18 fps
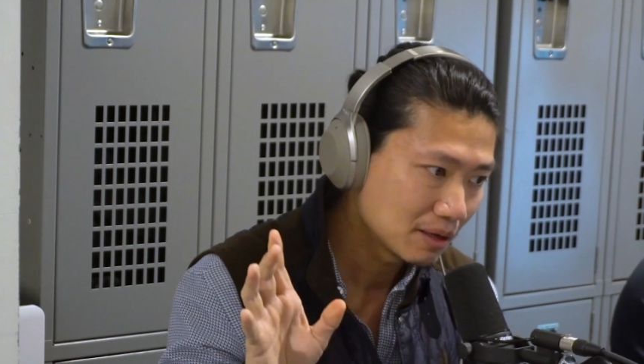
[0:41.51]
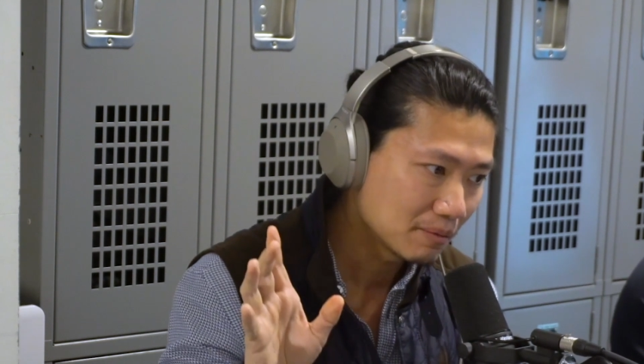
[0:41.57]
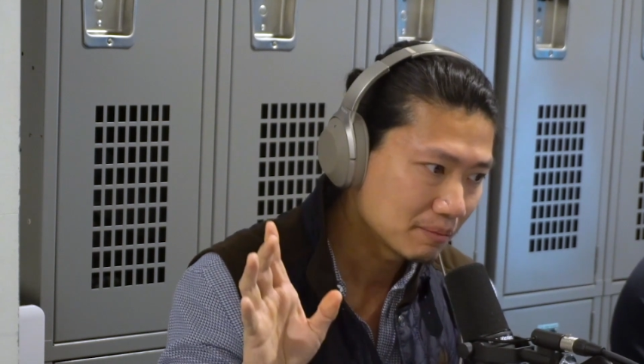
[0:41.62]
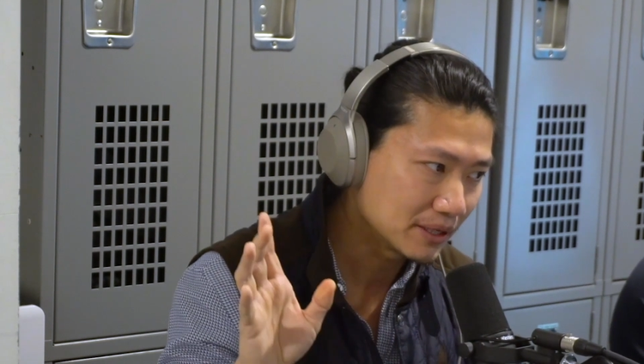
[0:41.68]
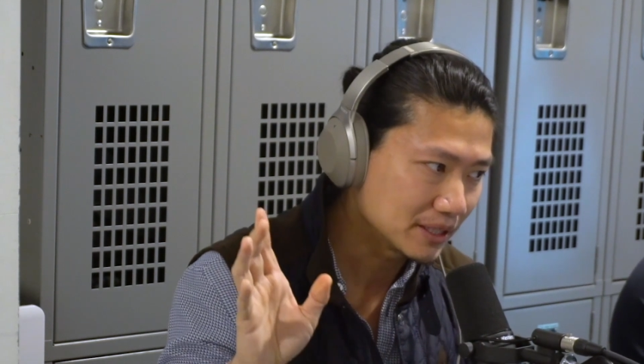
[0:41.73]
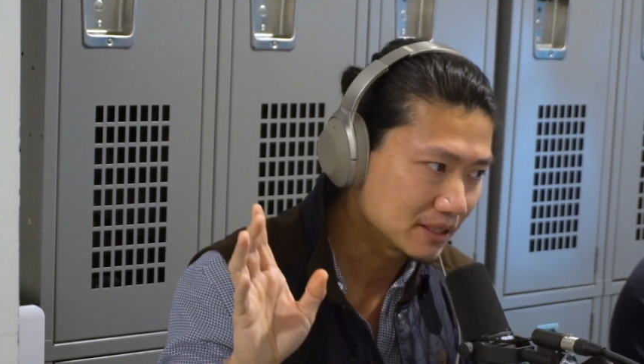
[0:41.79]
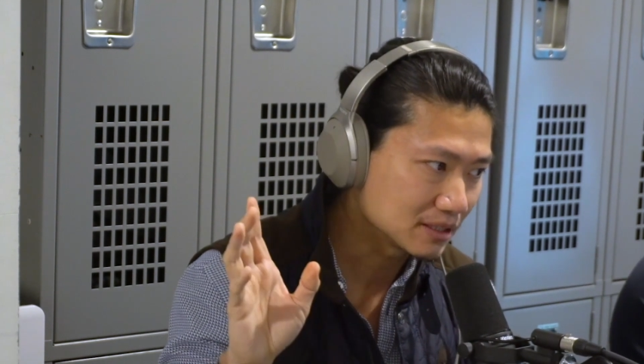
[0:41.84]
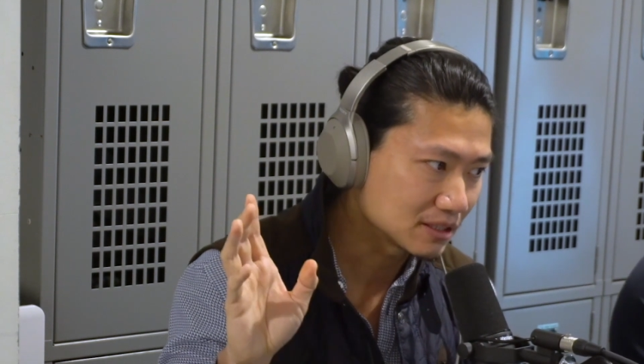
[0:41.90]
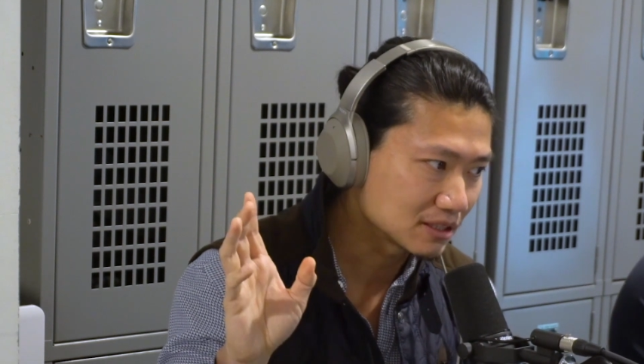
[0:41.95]

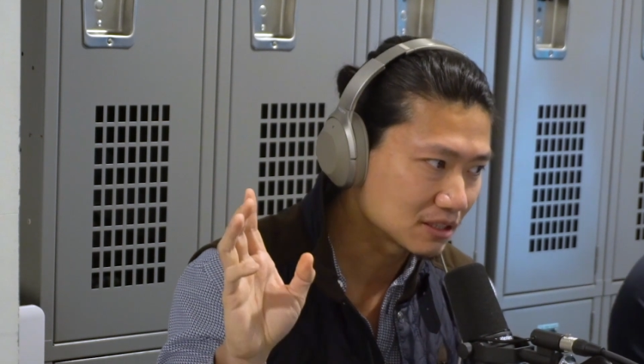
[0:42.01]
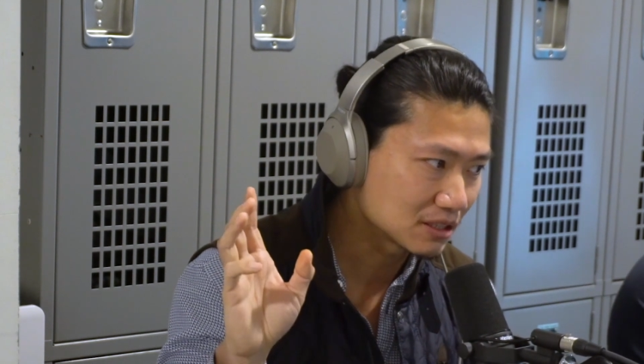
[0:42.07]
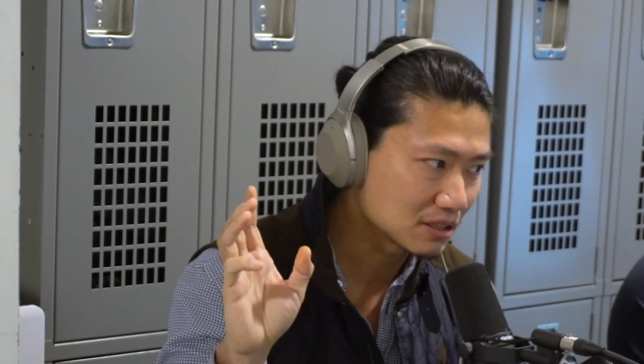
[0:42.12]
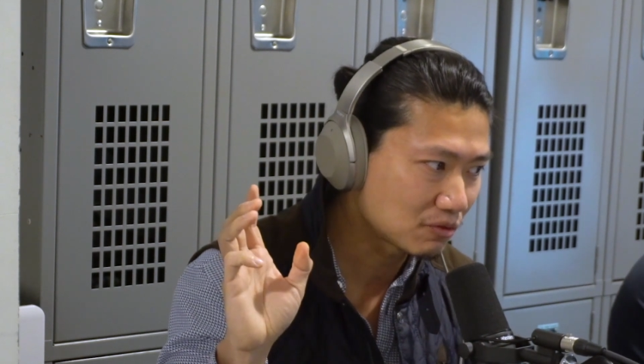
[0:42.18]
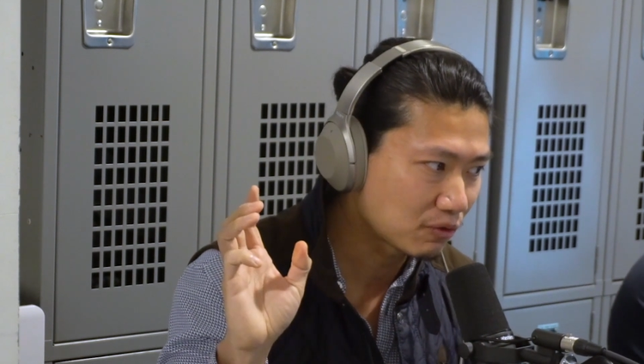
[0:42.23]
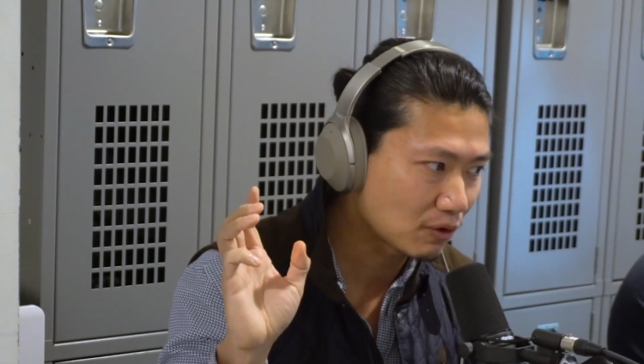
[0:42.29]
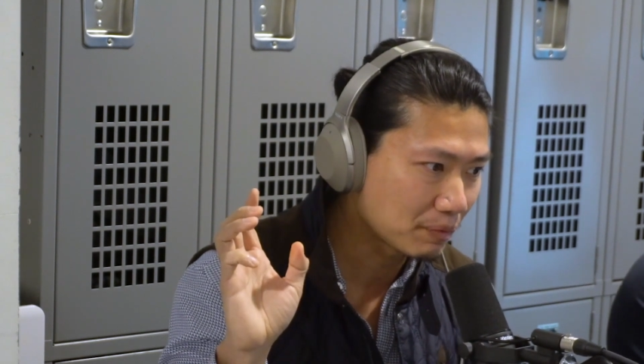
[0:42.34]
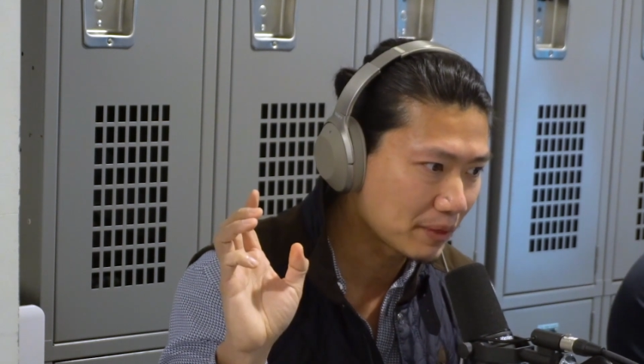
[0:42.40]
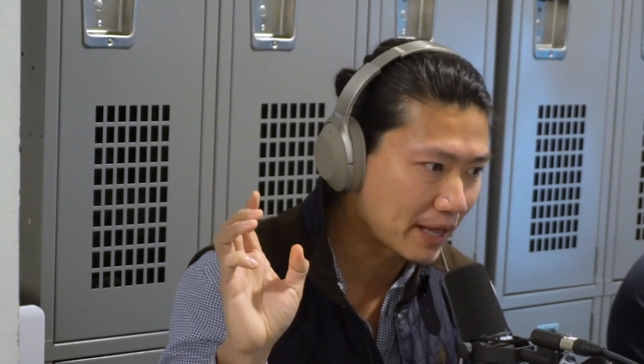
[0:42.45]
but
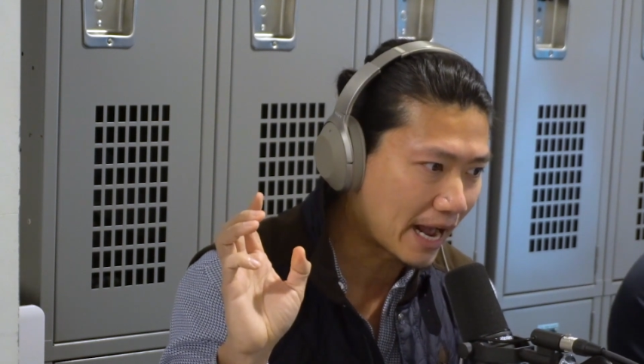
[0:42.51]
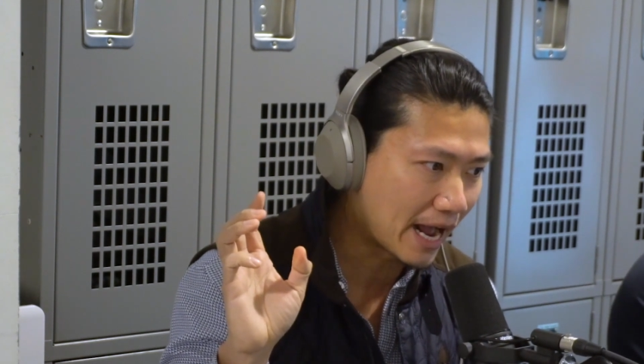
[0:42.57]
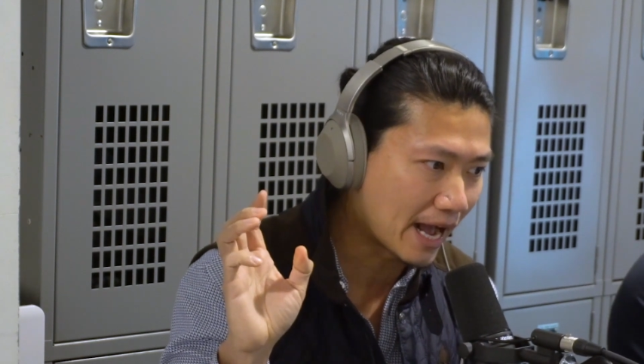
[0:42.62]
just from the